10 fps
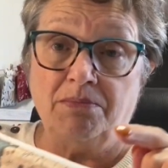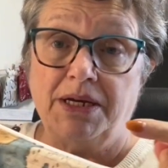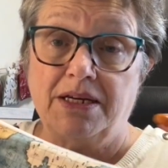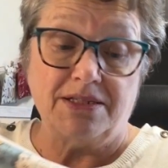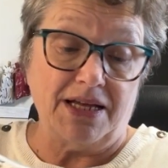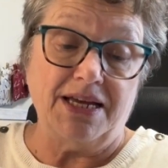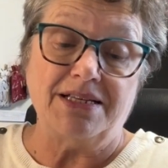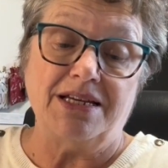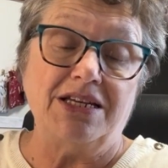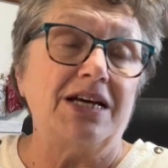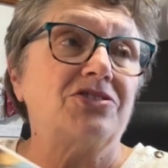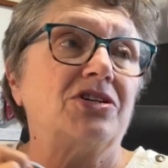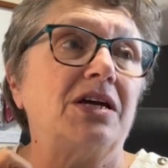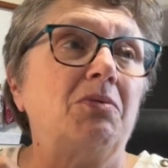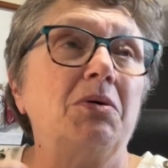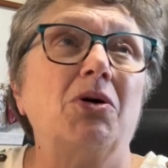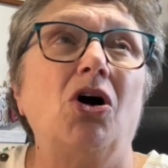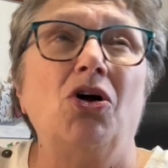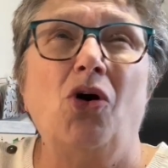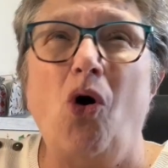because like I said, yesterday we were
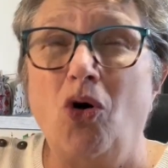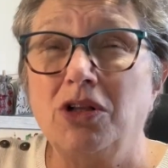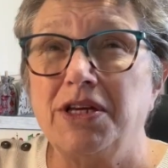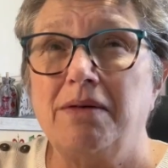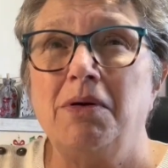gone all day.